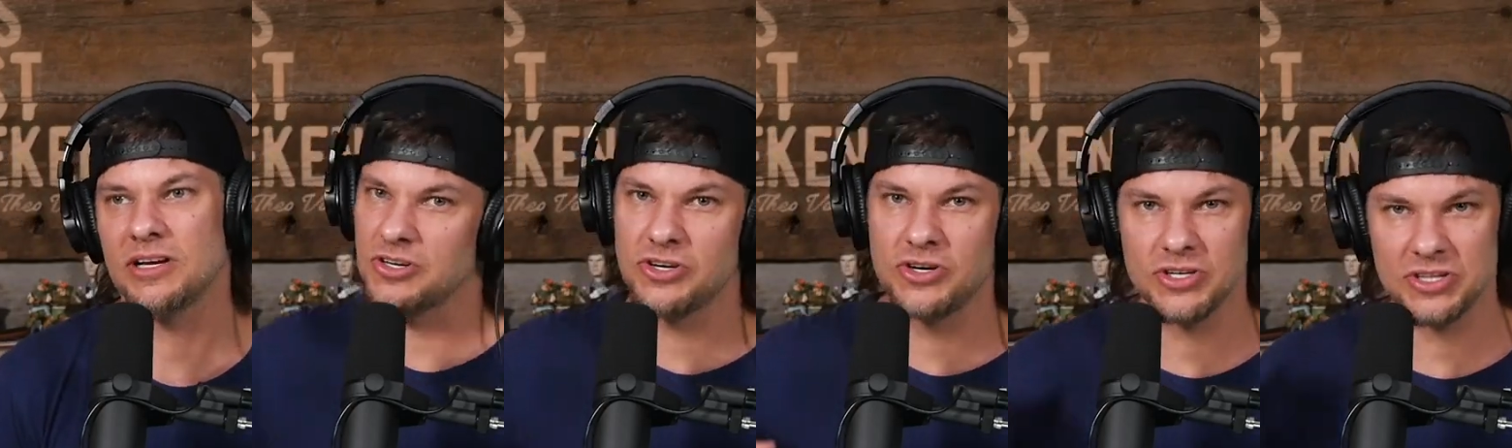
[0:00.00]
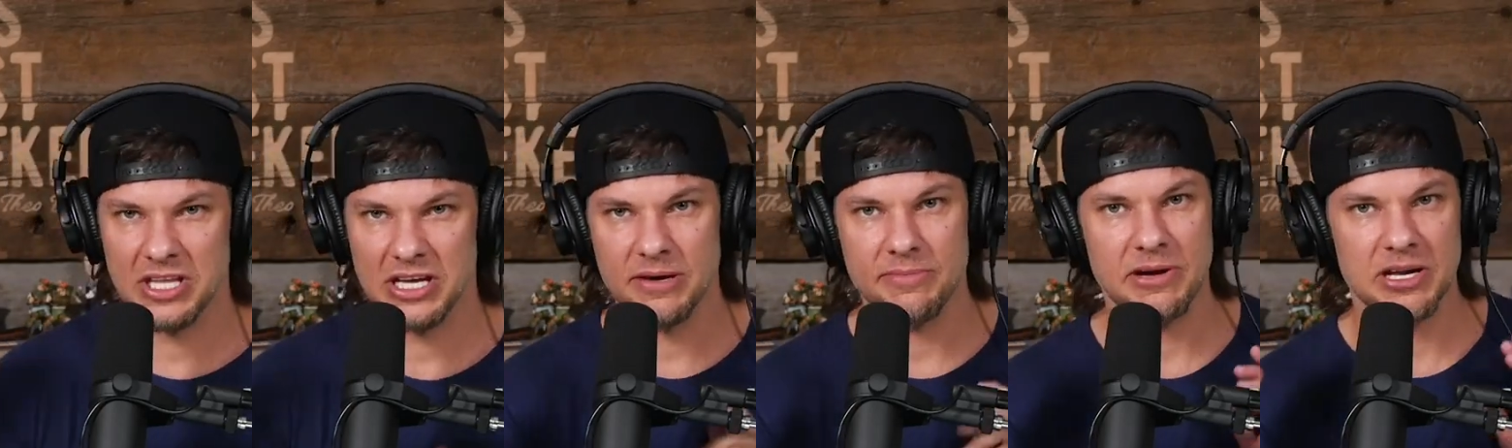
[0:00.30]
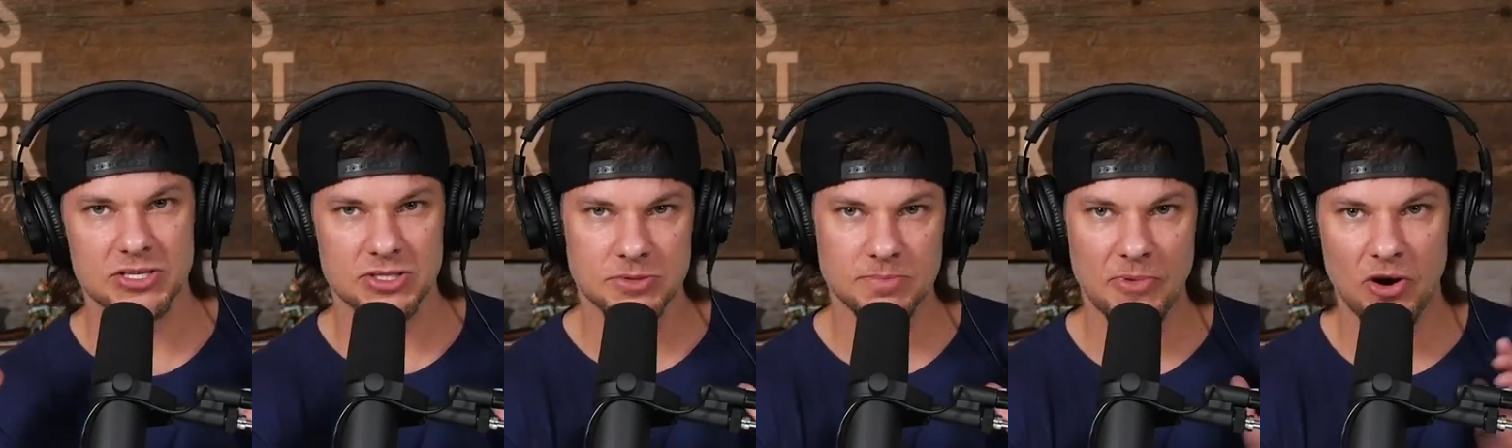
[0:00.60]
The good thing
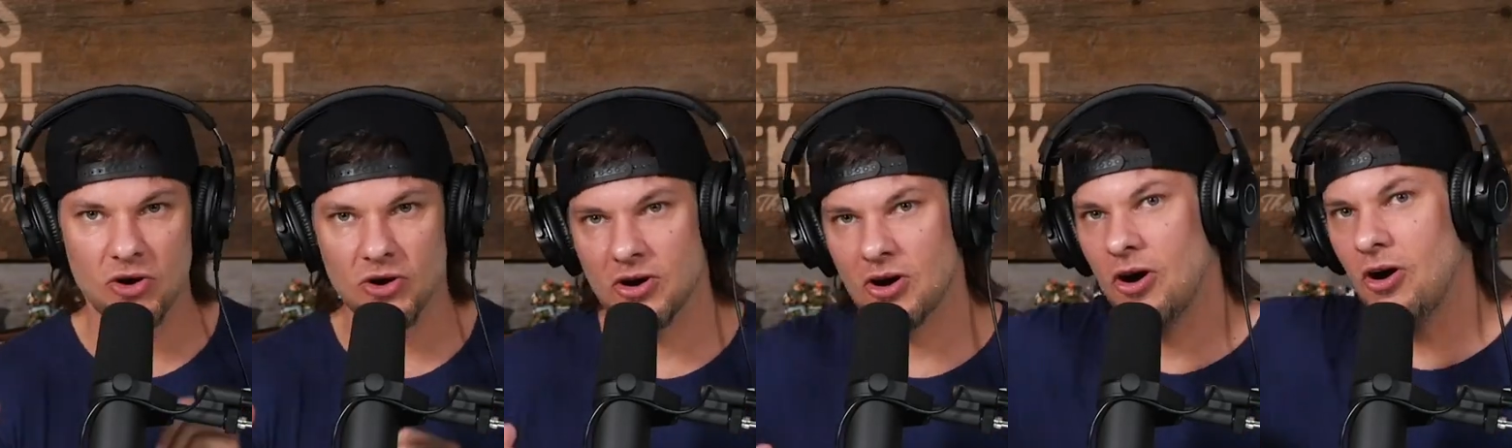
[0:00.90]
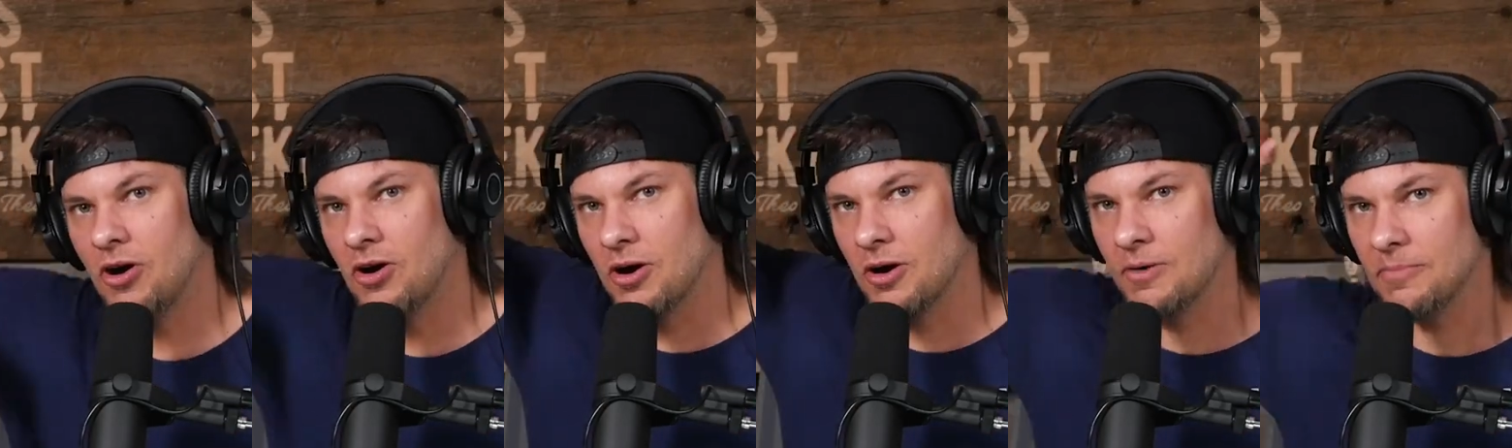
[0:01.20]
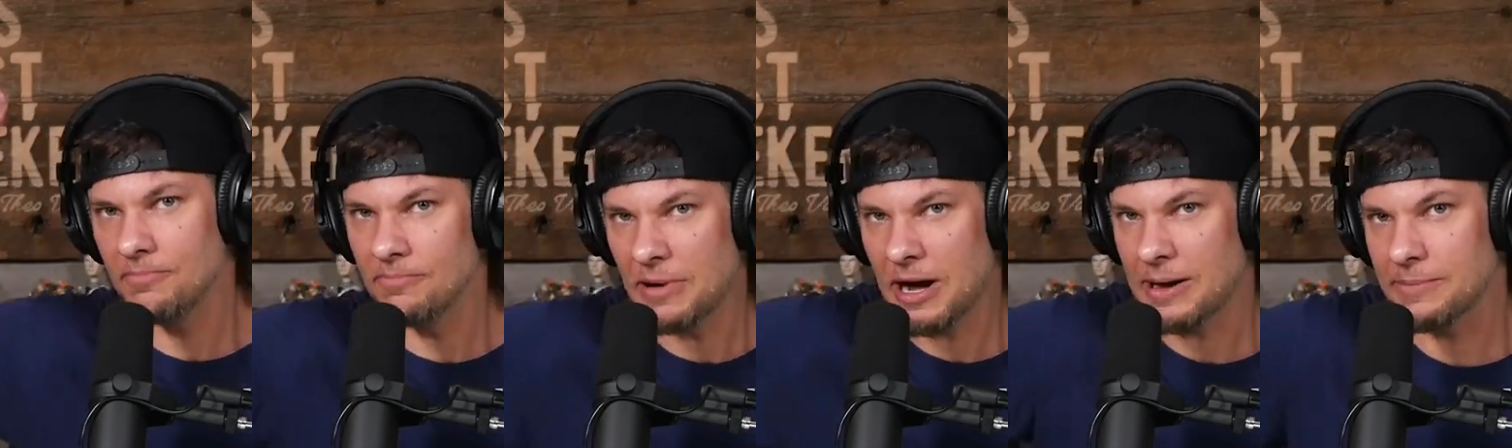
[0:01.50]
about a small
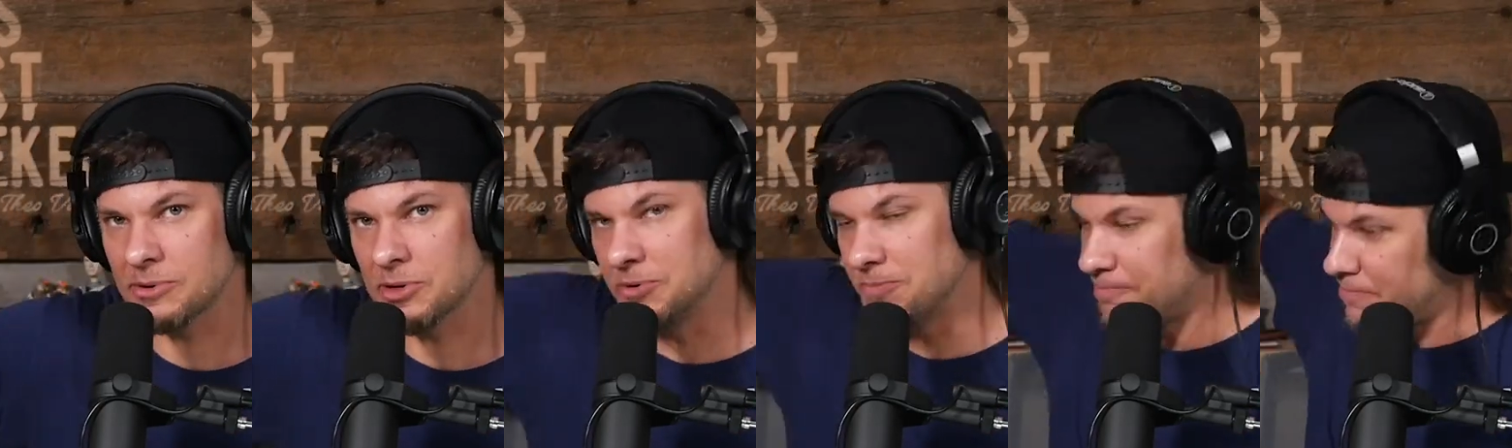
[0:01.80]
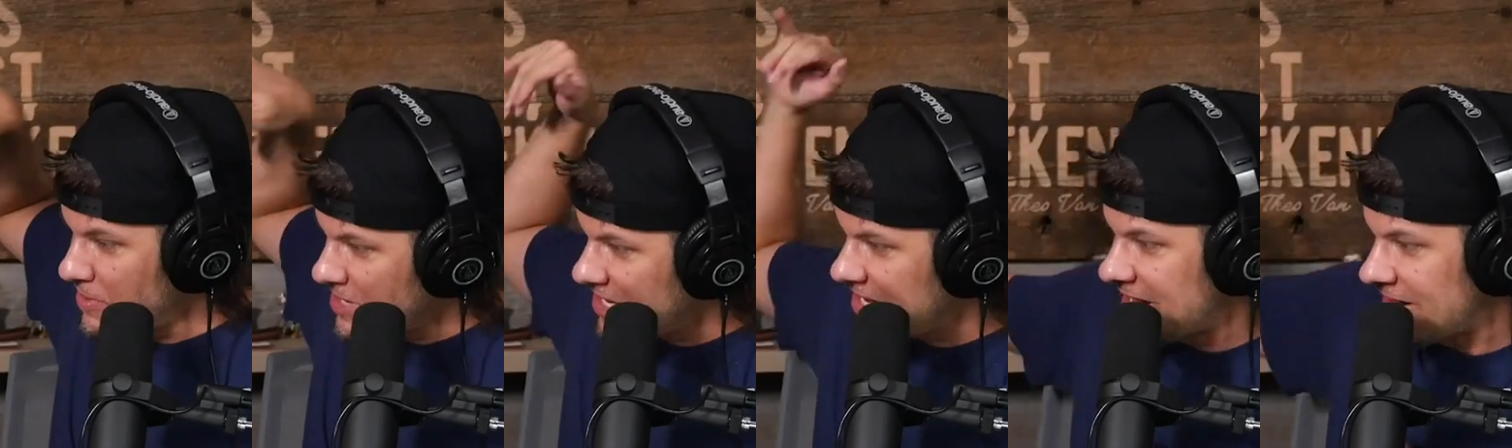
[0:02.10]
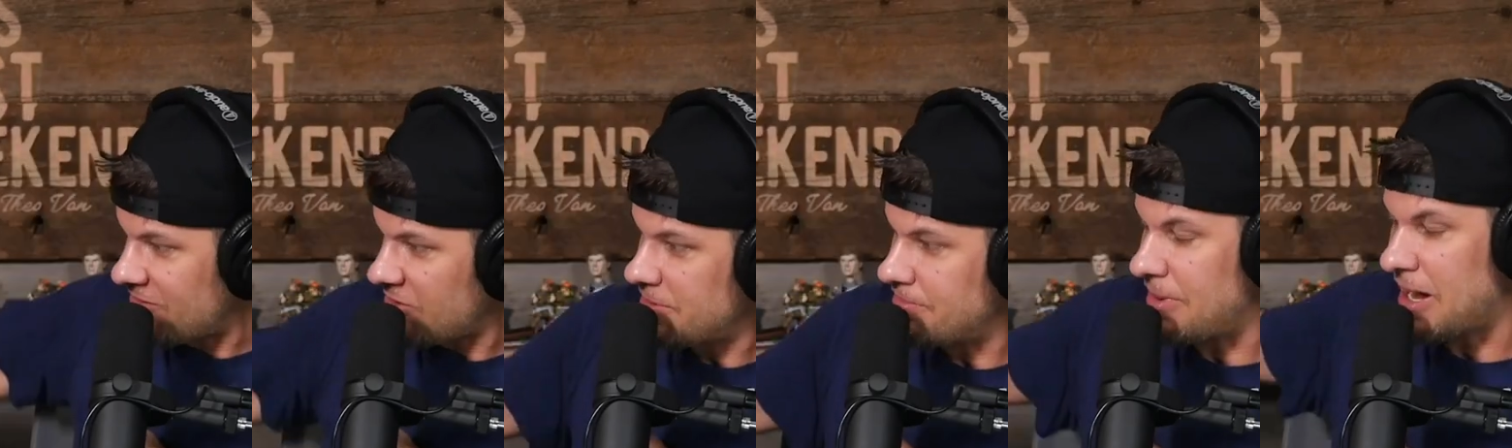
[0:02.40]
car, mom could beat
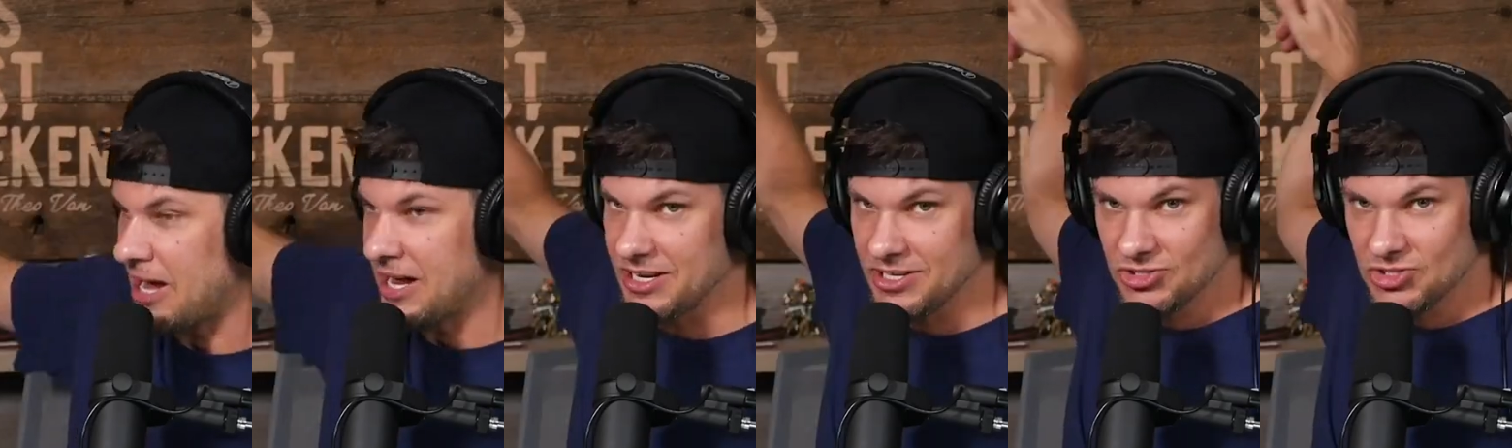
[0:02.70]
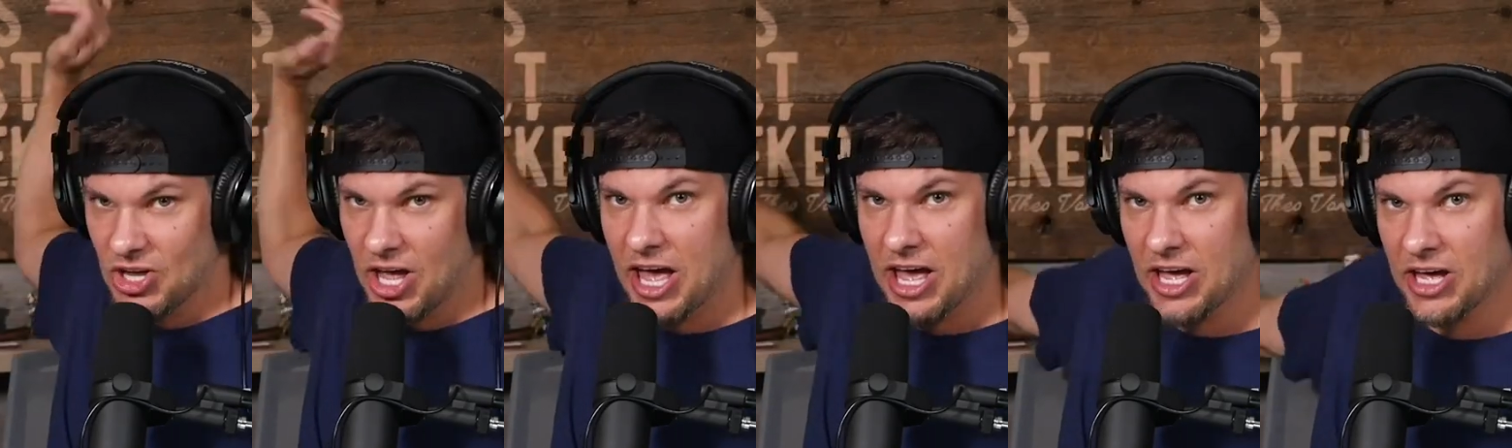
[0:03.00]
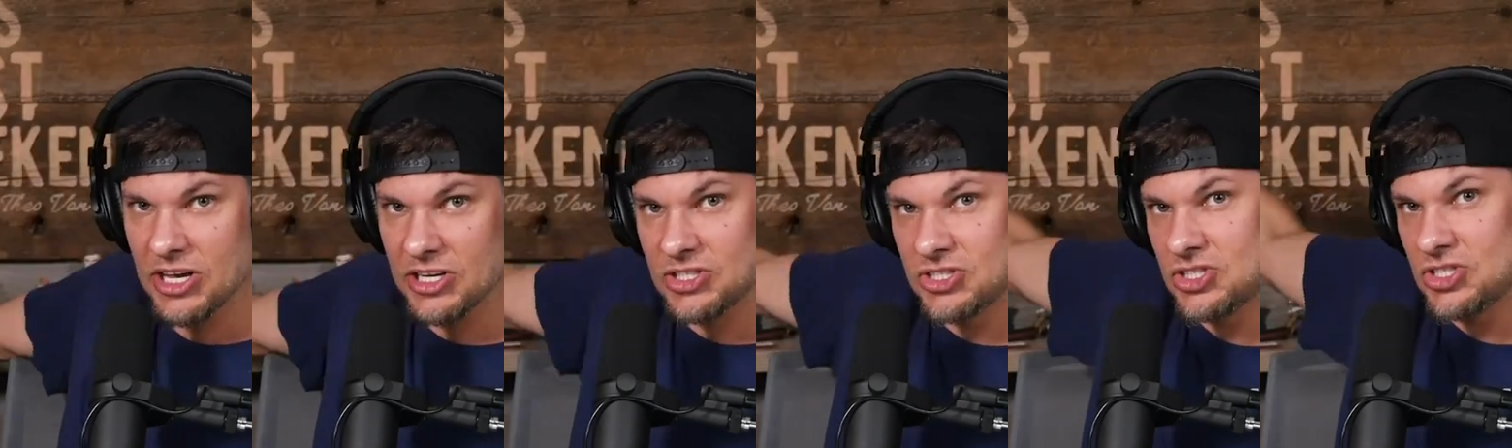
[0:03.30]
everybody's
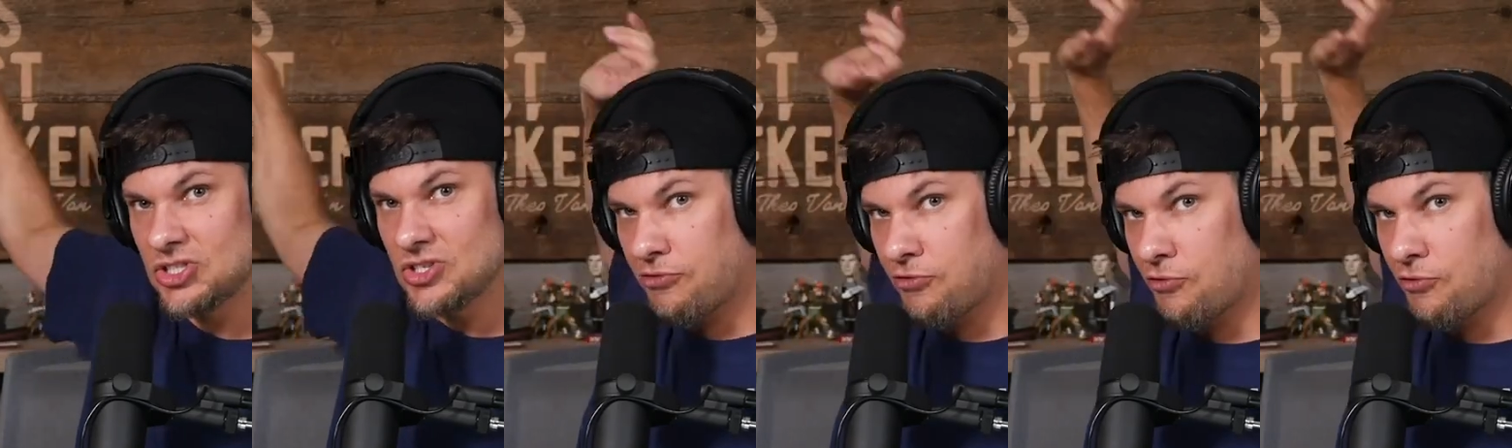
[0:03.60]
ass